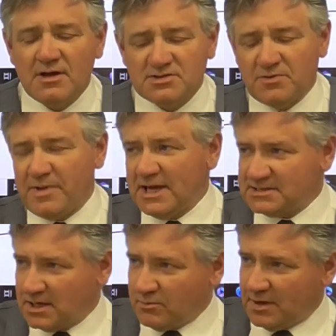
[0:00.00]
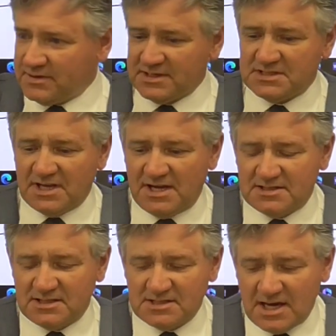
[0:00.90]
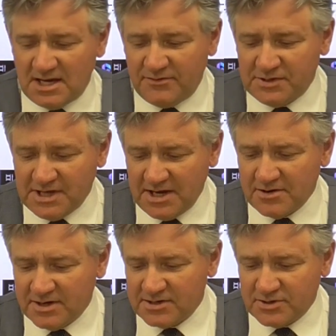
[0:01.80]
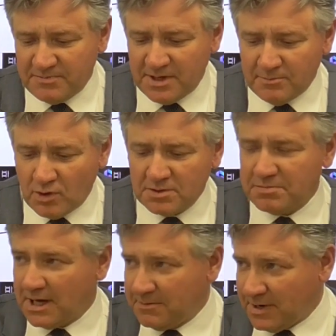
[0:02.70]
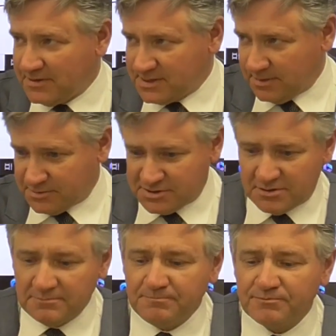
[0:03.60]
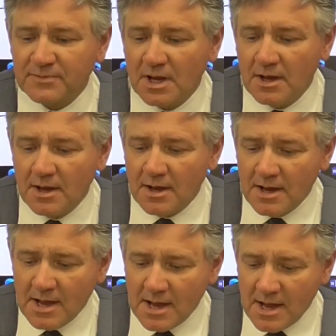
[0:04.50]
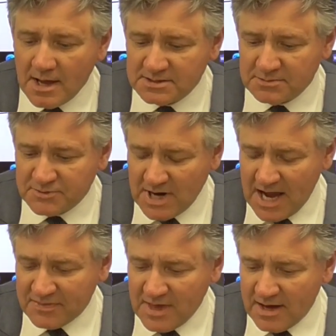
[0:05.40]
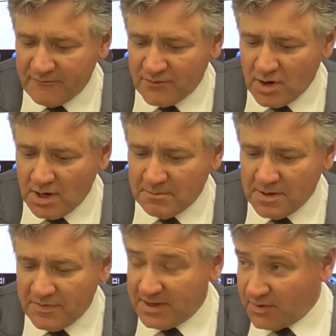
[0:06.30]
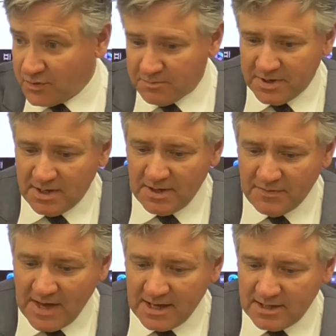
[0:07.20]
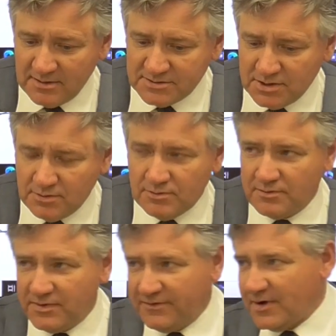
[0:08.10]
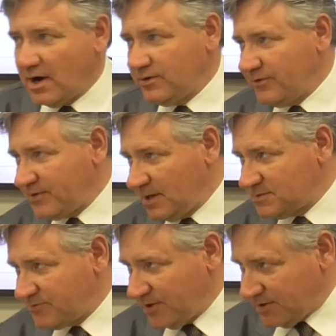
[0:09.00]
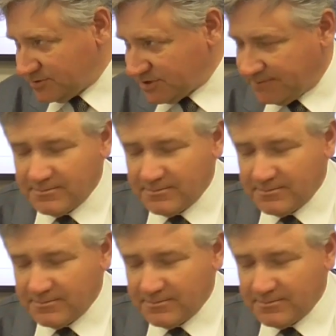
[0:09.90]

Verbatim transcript: So basically what this says is that if you take your entropy, multiply it by the temperature, subtract that from the enthalpy, that gives you the value of Gibbs free energy.